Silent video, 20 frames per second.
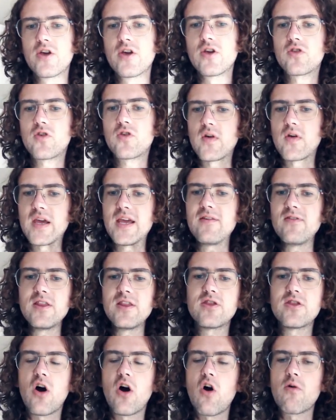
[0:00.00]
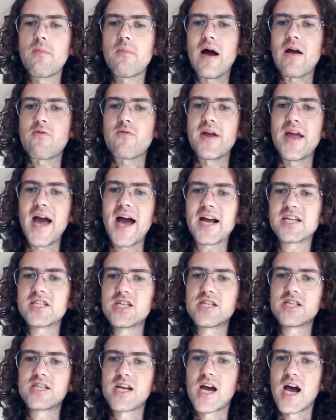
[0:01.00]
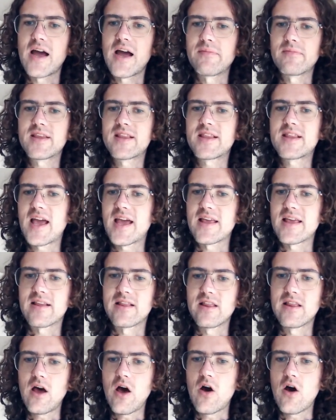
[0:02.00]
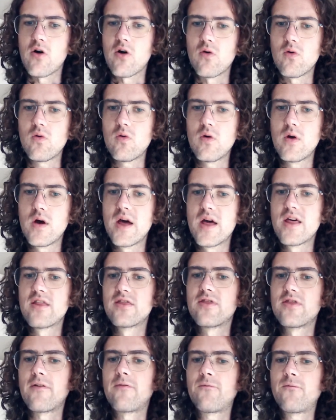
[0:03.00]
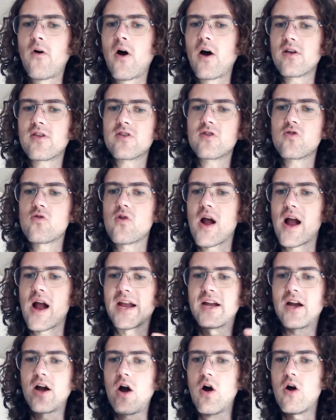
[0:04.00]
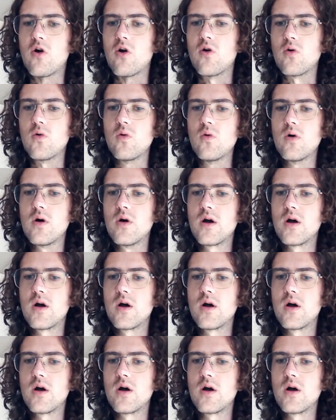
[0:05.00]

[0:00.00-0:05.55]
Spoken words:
So even though my reaction time stays low, the faster I go,